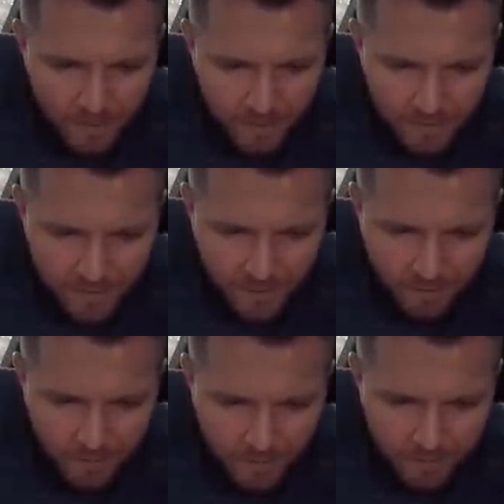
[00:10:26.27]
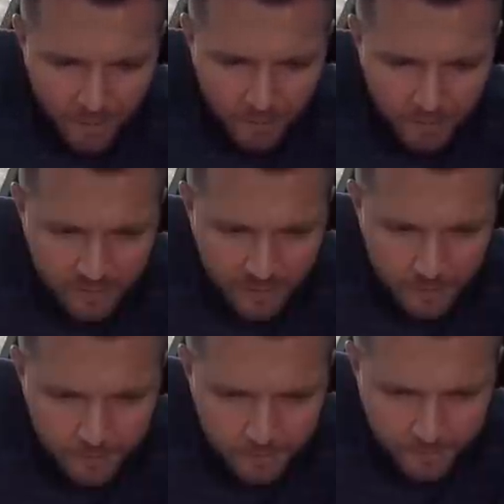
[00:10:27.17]
but you can't go wrong with a Focus, can
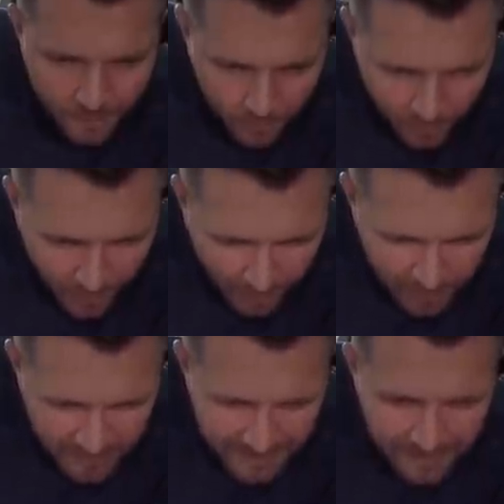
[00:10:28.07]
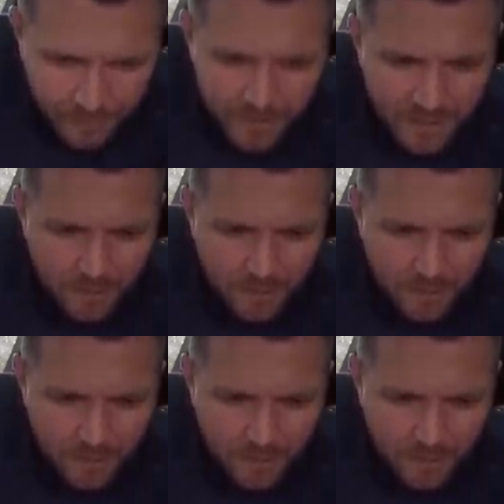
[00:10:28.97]
you? Although that one's diesel, which I would